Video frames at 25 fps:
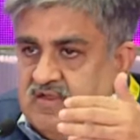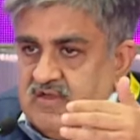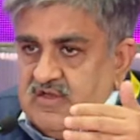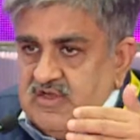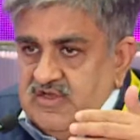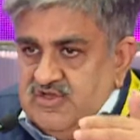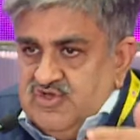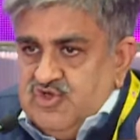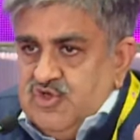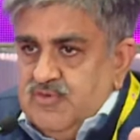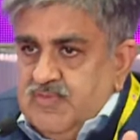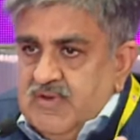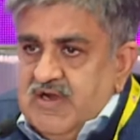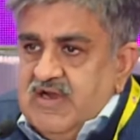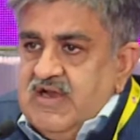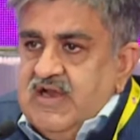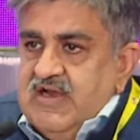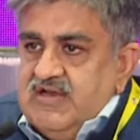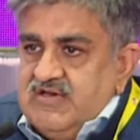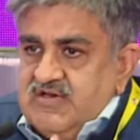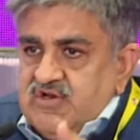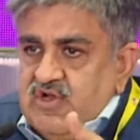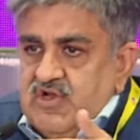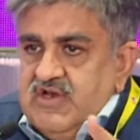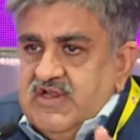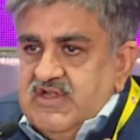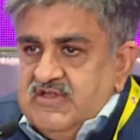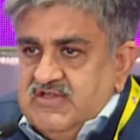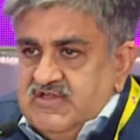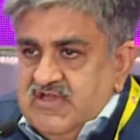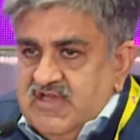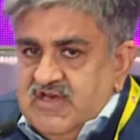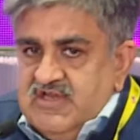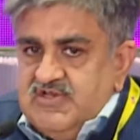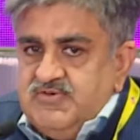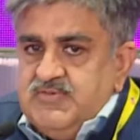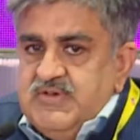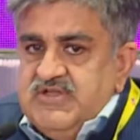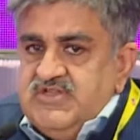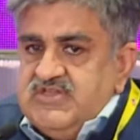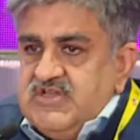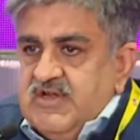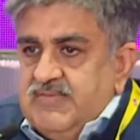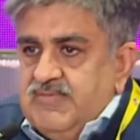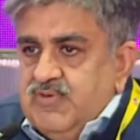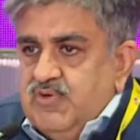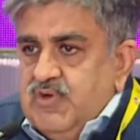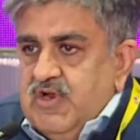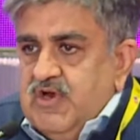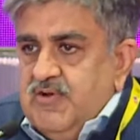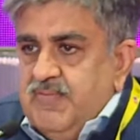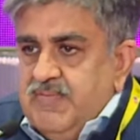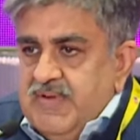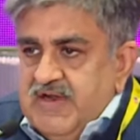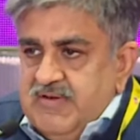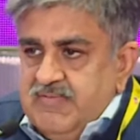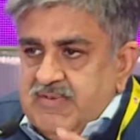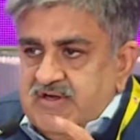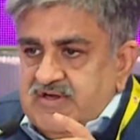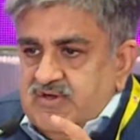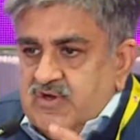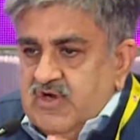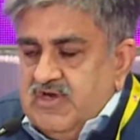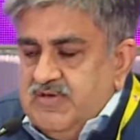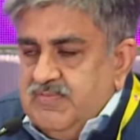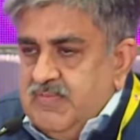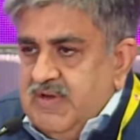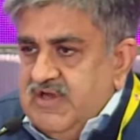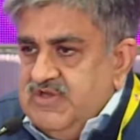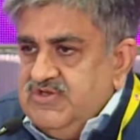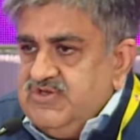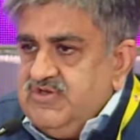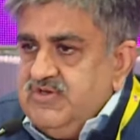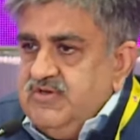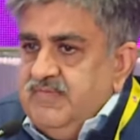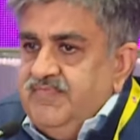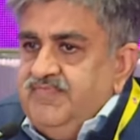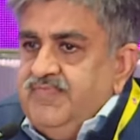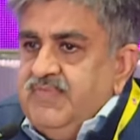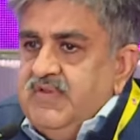consumer electronics, there has been some development, but not much.